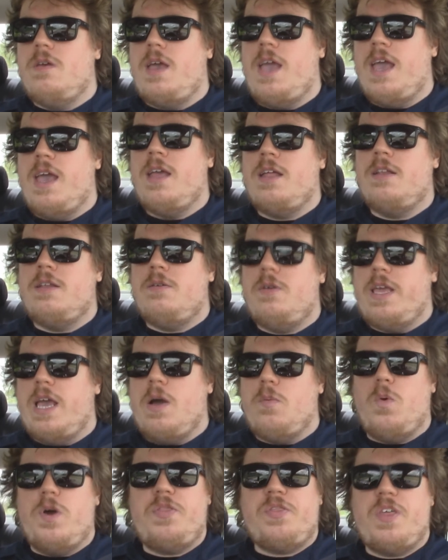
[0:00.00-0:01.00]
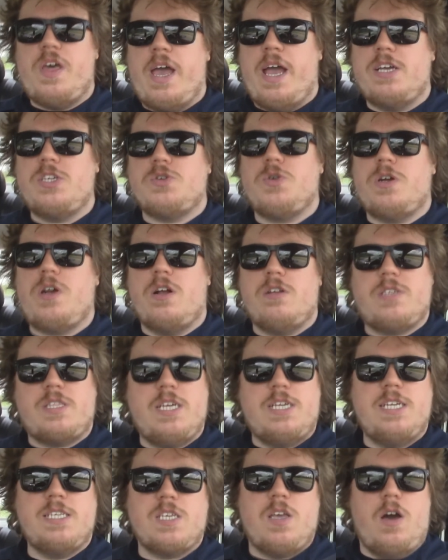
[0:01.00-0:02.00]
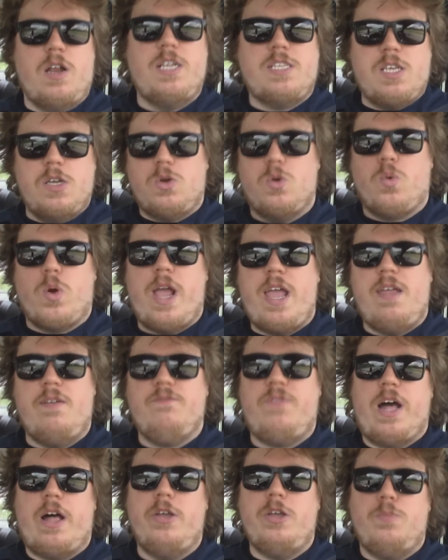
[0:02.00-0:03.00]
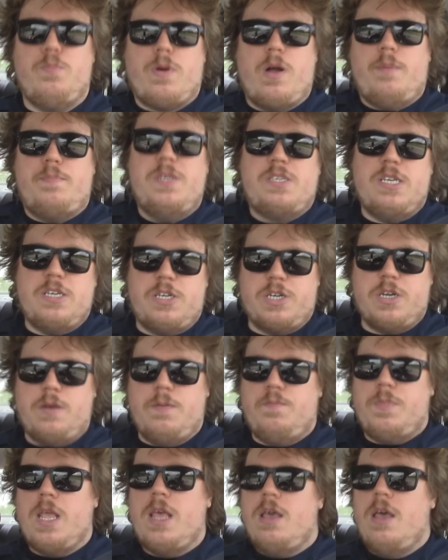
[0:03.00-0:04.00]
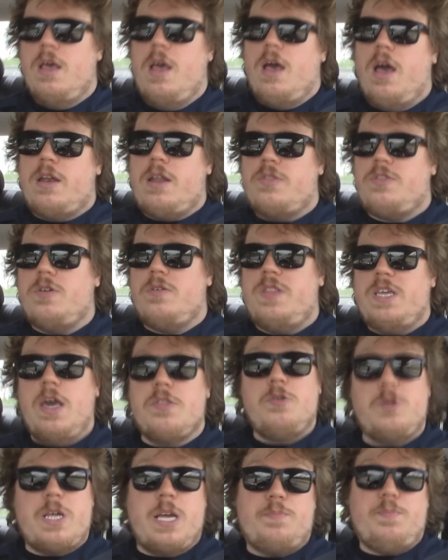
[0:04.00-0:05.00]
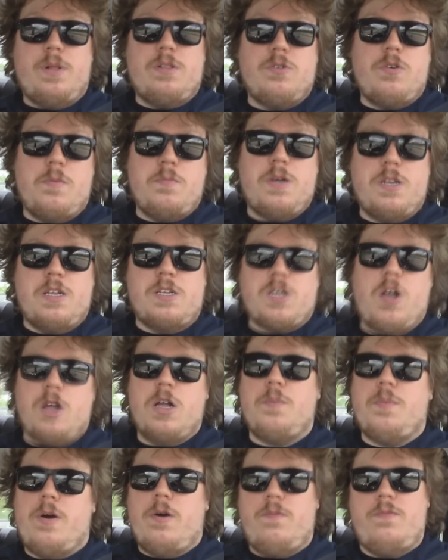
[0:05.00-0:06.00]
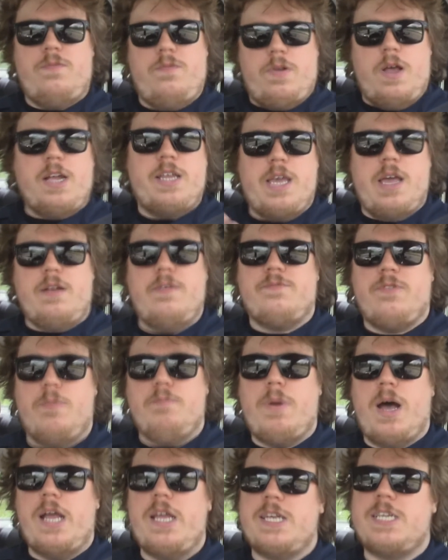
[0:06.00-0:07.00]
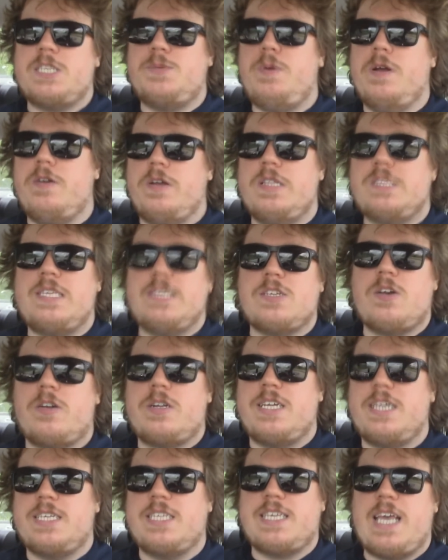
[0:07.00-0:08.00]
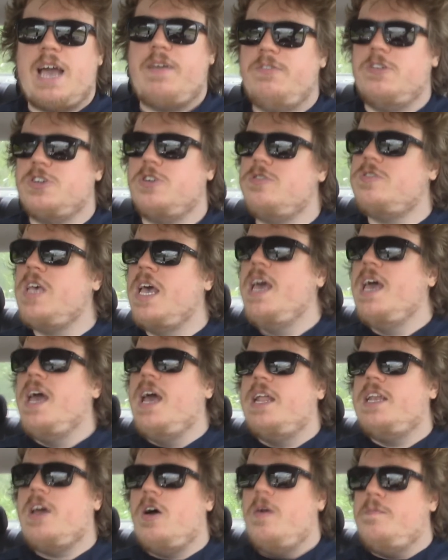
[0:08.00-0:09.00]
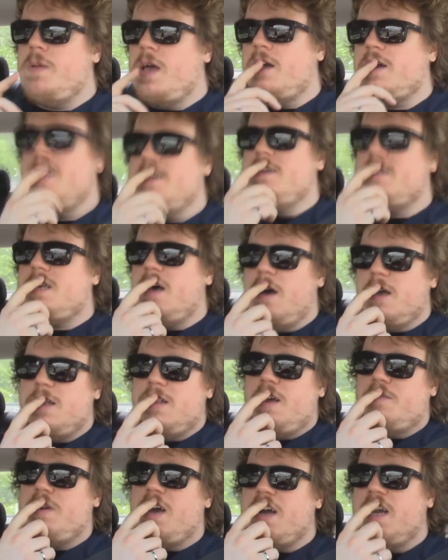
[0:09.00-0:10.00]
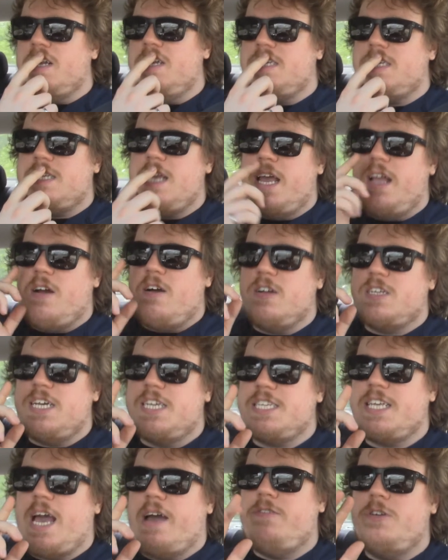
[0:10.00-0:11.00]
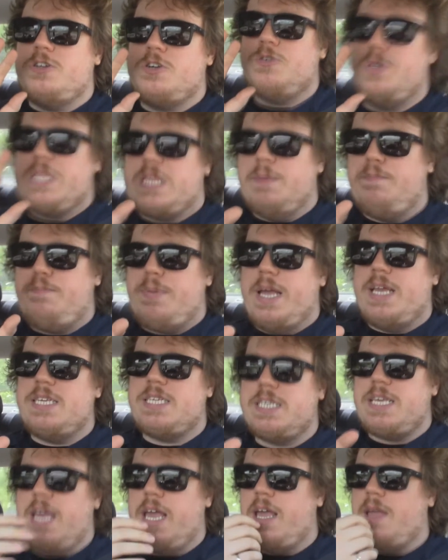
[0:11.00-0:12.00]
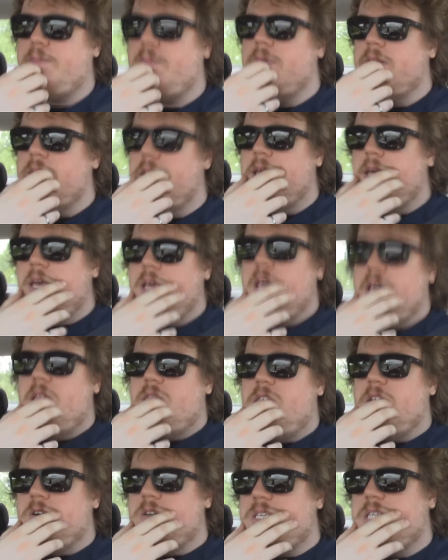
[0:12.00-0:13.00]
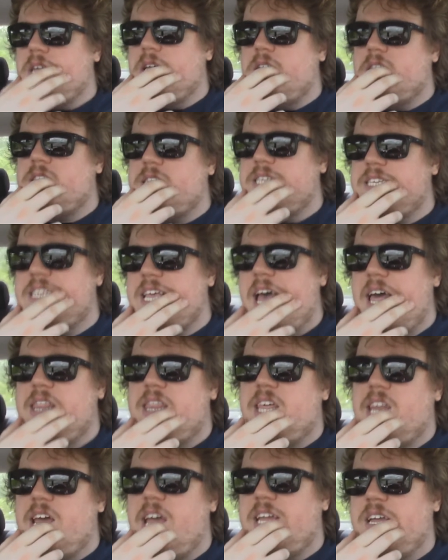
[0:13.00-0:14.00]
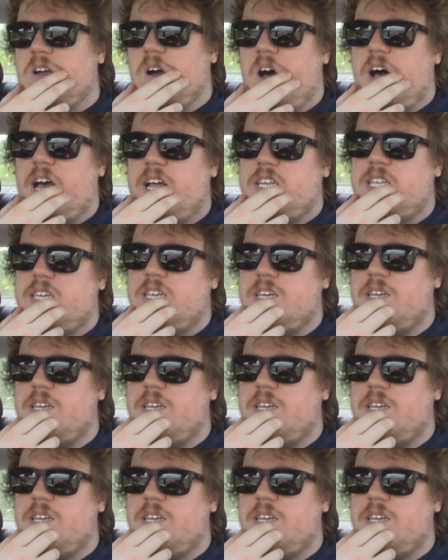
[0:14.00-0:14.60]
And yeah, with the extra cards that it's got, it's a great value proposition. The other deck builder I'm going to talk about, again, from my experience, is Arctic Scavengers. Now, I'm not going to say Arctic Scavengers the base game. There's a set that I got.